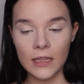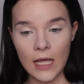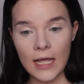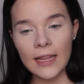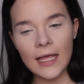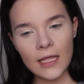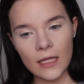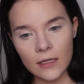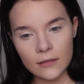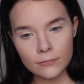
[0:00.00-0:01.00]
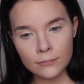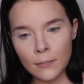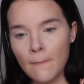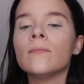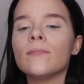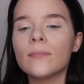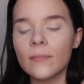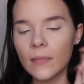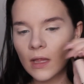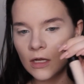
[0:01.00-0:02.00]
I like it.
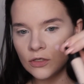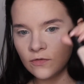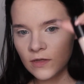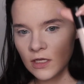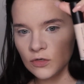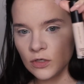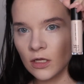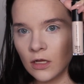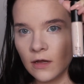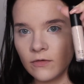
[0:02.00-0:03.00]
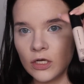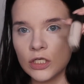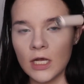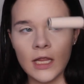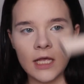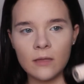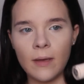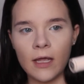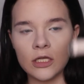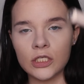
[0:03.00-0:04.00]
I do feel like it's really good coverage. I like the
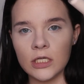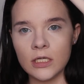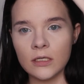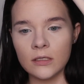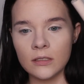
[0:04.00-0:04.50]
packaging.